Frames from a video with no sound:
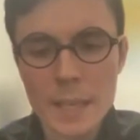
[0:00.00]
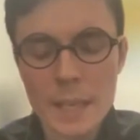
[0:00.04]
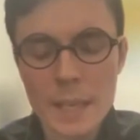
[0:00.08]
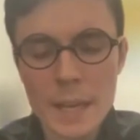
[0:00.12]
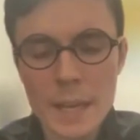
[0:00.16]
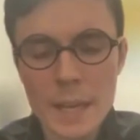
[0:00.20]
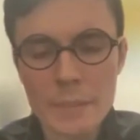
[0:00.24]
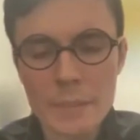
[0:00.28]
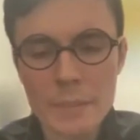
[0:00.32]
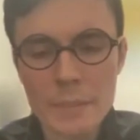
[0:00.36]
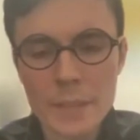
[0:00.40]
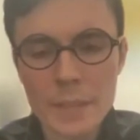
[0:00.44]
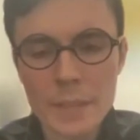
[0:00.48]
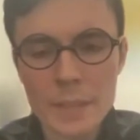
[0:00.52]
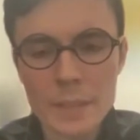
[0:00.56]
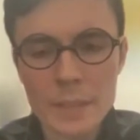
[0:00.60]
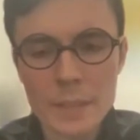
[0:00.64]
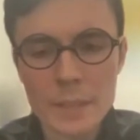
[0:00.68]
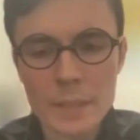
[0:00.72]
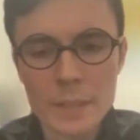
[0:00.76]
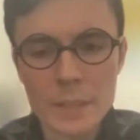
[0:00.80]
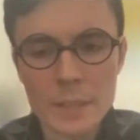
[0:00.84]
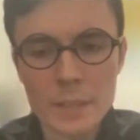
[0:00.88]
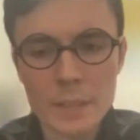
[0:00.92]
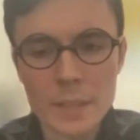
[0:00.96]
I think
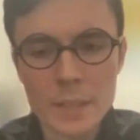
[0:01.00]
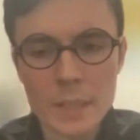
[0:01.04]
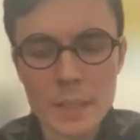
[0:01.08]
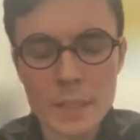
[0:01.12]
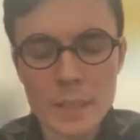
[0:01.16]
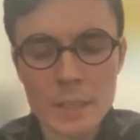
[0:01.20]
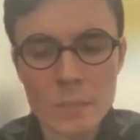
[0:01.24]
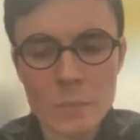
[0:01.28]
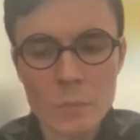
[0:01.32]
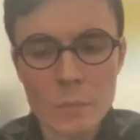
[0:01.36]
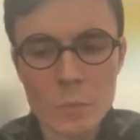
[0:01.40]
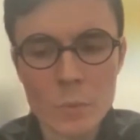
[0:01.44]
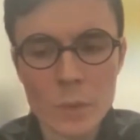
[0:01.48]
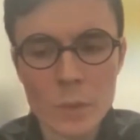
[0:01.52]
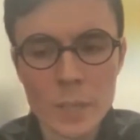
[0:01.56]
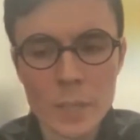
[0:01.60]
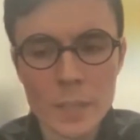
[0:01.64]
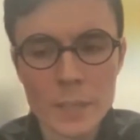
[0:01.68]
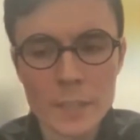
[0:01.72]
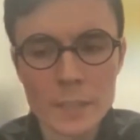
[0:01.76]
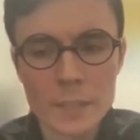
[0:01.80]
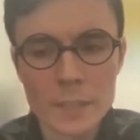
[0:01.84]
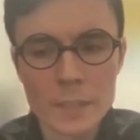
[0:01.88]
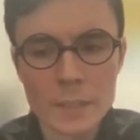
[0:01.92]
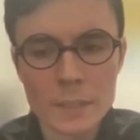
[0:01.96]
a lot of what
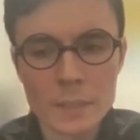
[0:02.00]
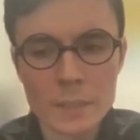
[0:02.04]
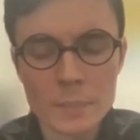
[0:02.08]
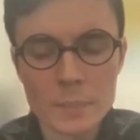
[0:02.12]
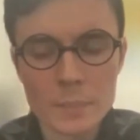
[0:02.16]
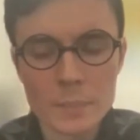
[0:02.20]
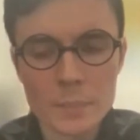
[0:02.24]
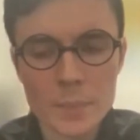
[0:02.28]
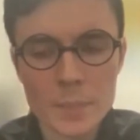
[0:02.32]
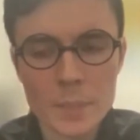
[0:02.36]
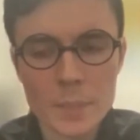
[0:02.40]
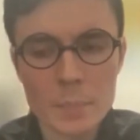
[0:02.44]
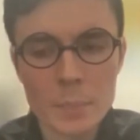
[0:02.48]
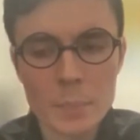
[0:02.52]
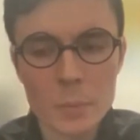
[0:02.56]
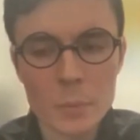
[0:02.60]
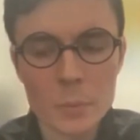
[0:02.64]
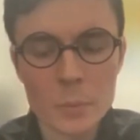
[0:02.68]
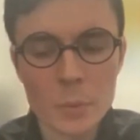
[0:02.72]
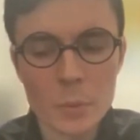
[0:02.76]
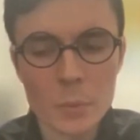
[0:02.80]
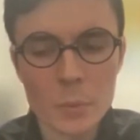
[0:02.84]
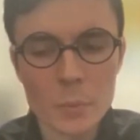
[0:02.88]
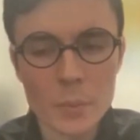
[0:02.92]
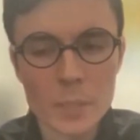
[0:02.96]
people
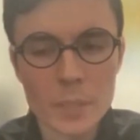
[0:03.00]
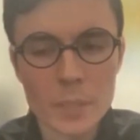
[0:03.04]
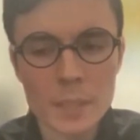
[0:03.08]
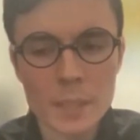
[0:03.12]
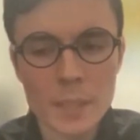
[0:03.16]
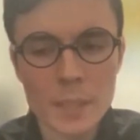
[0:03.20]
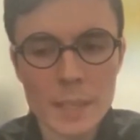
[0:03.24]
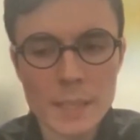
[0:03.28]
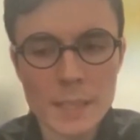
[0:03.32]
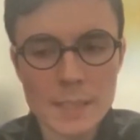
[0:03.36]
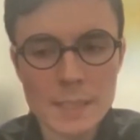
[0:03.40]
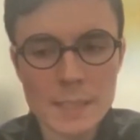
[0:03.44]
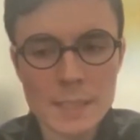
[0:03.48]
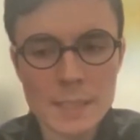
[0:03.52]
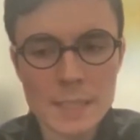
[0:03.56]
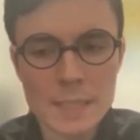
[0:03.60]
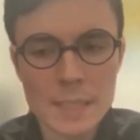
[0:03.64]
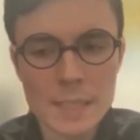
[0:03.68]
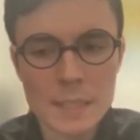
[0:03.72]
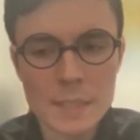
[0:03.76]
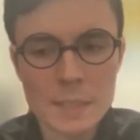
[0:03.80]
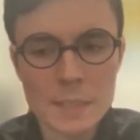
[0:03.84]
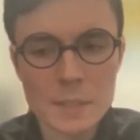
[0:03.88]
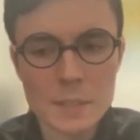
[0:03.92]
don't realize is that